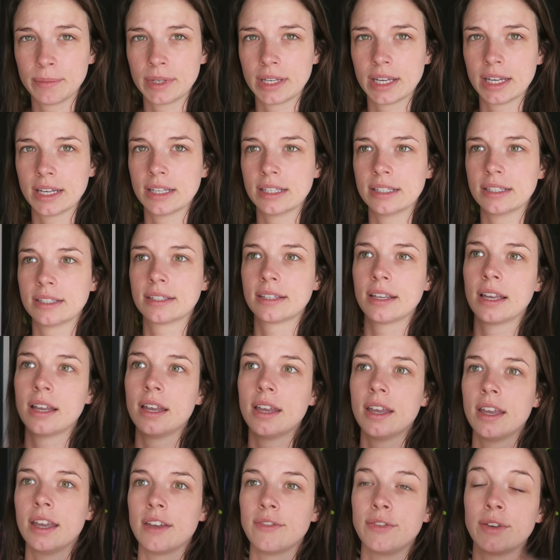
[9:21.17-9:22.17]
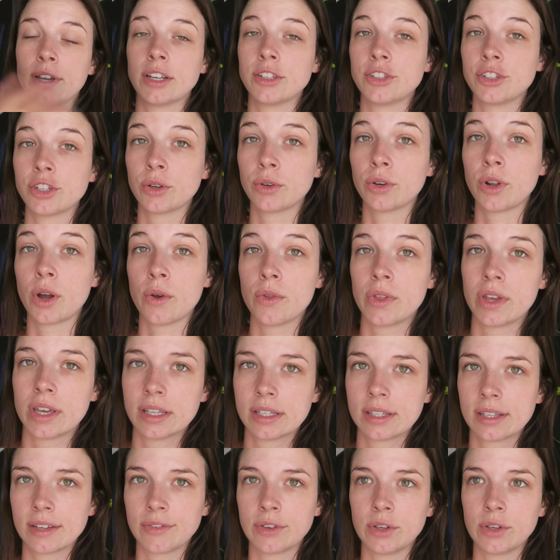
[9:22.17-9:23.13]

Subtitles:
because if you guys don't know this,